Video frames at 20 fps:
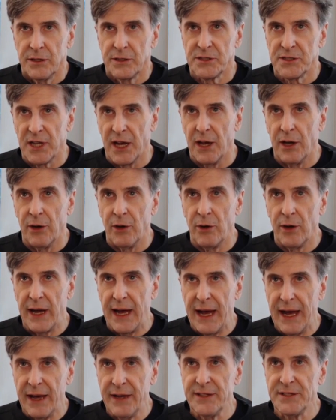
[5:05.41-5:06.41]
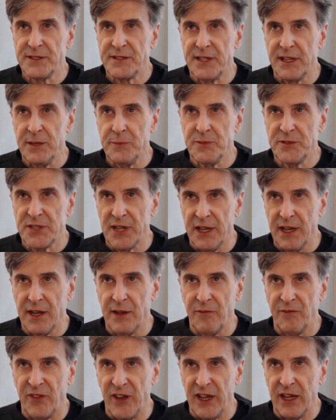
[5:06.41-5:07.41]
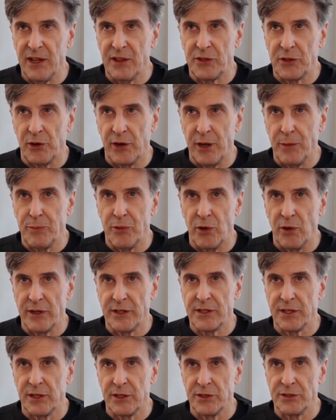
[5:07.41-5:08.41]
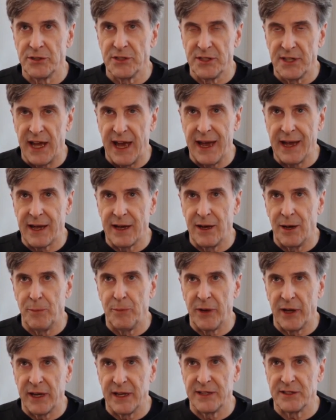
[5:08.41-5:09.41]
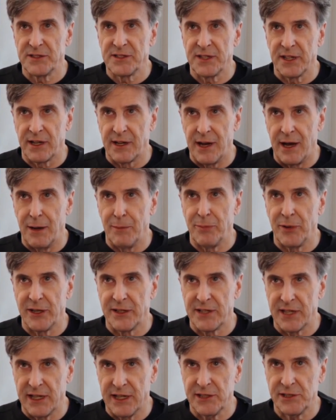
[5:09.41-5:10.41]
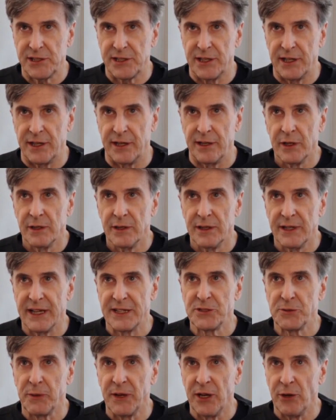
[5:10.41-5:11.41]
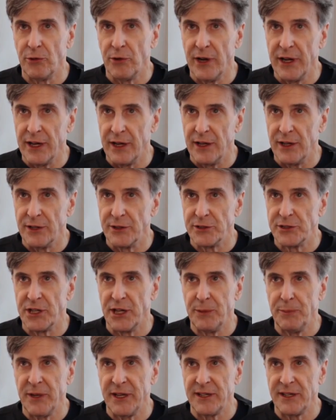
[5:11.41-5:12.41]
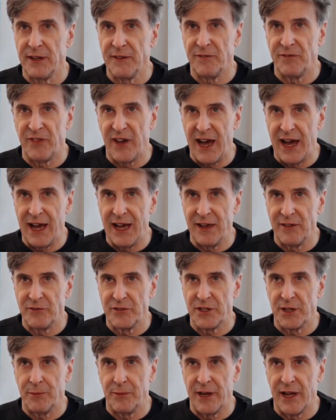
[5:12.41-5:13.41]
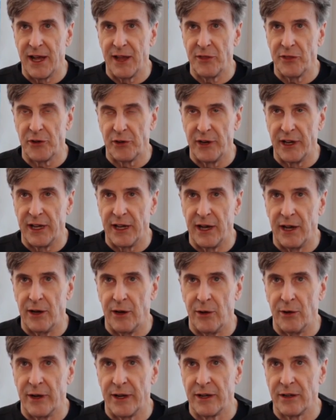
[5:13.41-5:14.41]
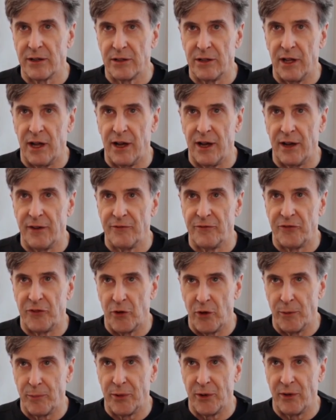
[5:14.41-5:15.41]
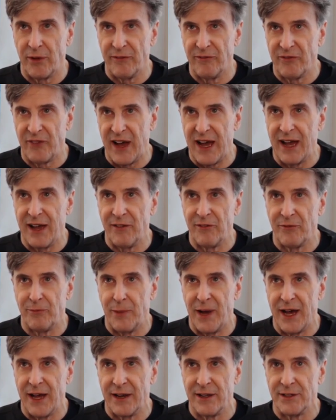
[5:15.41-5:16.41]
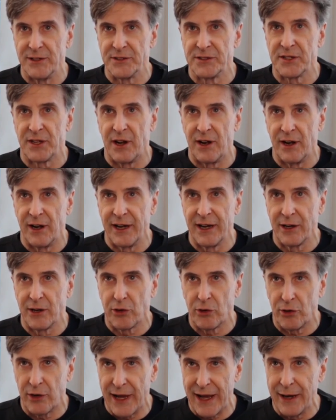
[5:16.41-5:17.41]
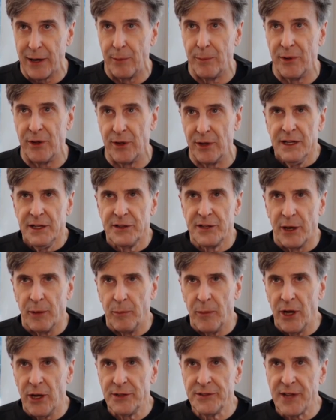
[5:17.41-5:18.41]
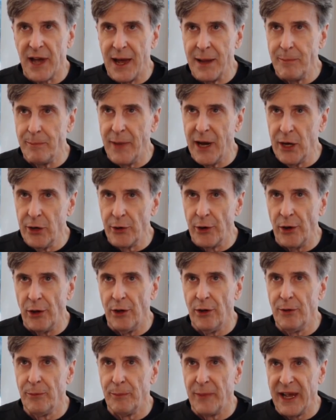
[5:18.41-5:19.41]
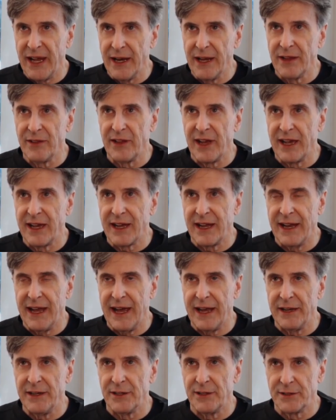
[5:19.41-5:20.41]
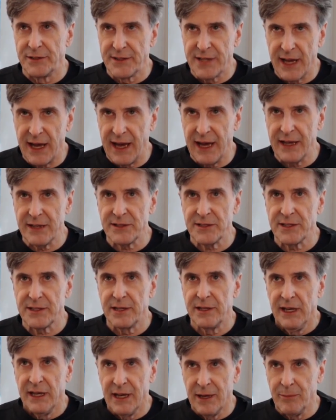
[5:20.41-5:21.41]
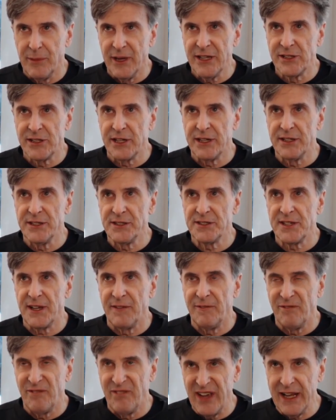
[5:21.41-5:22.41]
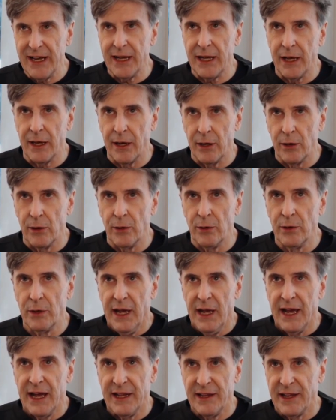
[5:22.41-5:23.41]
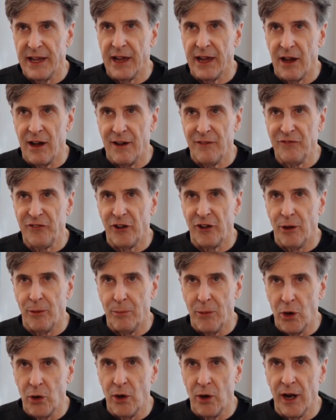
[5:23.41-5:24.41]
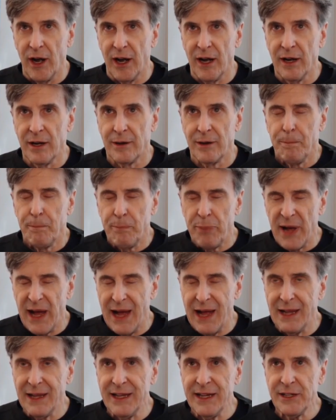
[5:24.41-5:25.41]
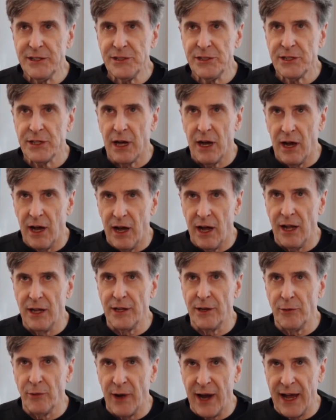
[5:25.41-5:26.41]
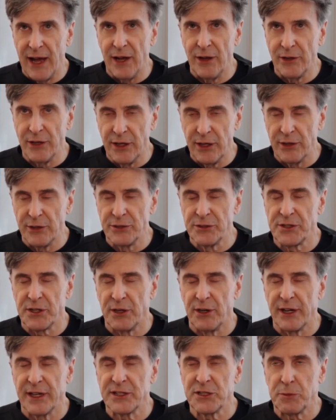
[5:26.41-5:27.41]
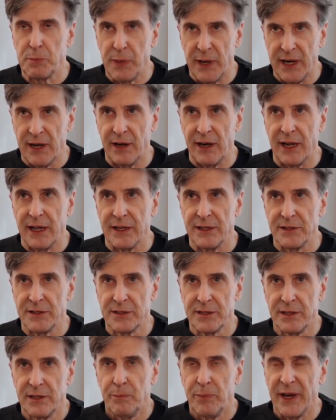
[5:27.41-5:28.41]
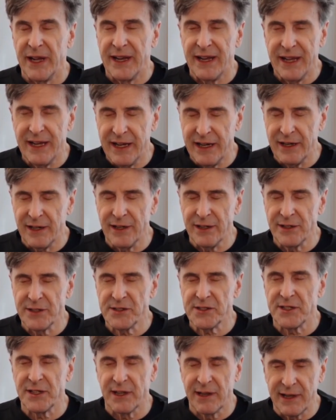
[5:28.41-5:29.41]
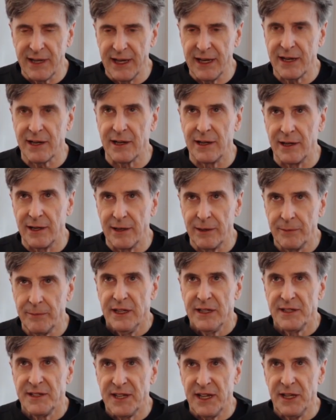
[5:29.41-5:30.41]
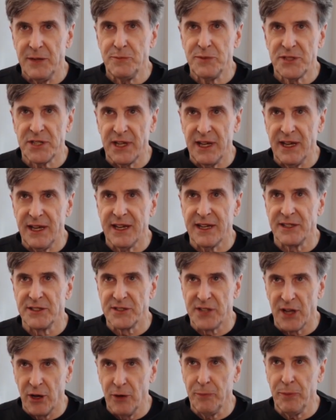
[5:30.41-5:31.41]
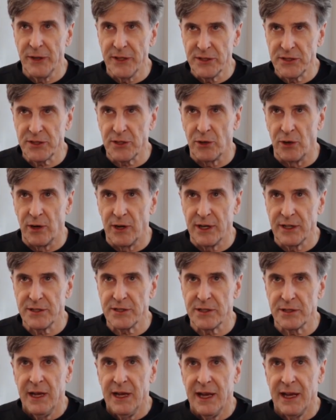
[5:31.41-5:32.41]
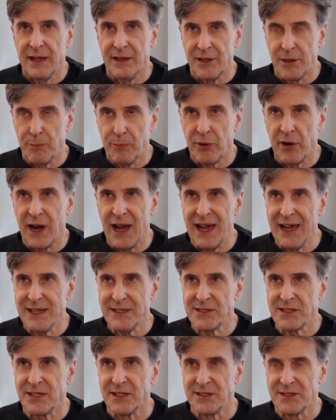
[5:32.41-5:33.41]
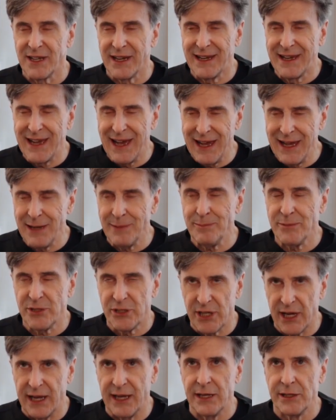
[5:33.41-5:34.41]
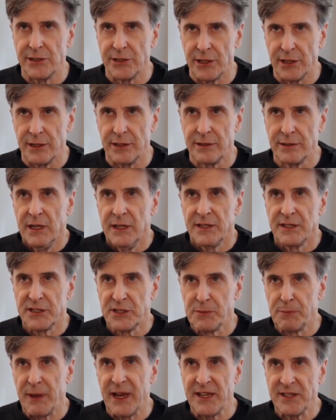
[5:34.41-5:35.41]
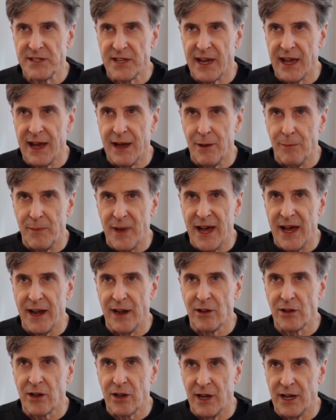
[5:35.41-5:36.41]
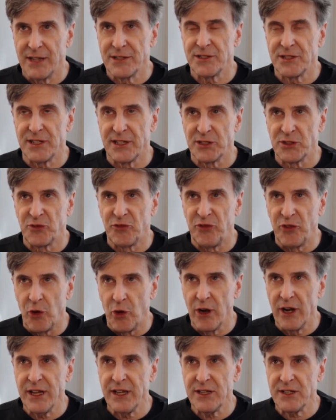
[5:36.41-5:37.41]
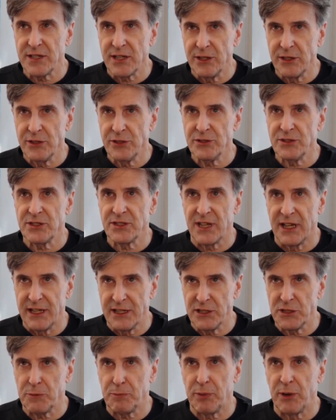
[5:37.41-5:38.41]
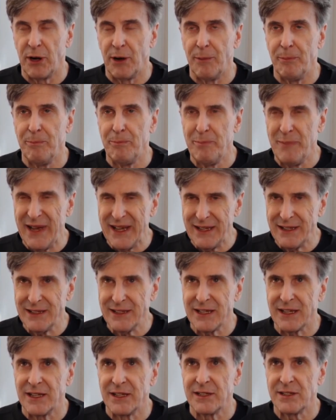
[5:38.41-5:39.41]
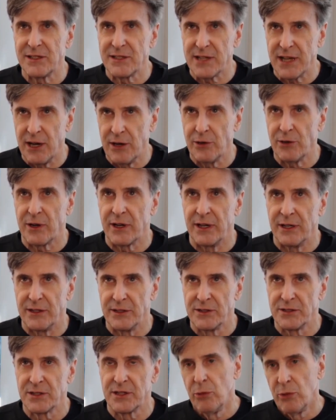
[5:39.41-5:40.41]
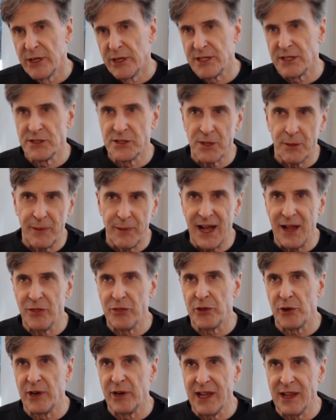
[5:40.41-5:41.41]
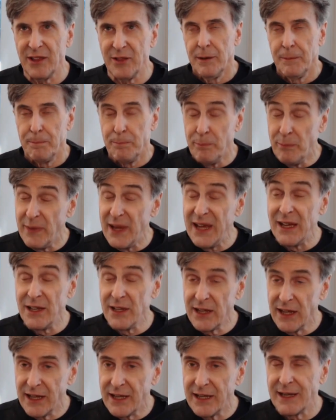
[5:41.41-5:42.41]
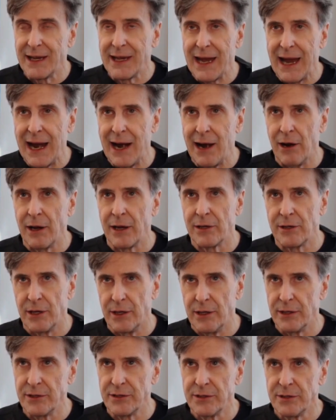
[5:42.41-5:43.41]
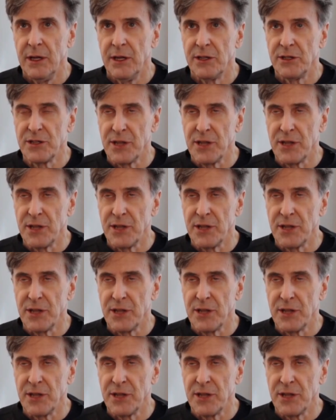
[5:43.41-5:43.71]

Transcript: So, how does DeepSeek v3.2 stack up against the competition? Let's be real GPT 5, Gemini 3.0, and Claude 4.5 models are incredible. They're multimodal, meaning they can handle text, images, and video, and they offer a more polished all around user experience. But here's the kicker DeepSeek is open source and the price is a game changer. The Special model costs just 42 cents per million tokens, which is about 3 million characters.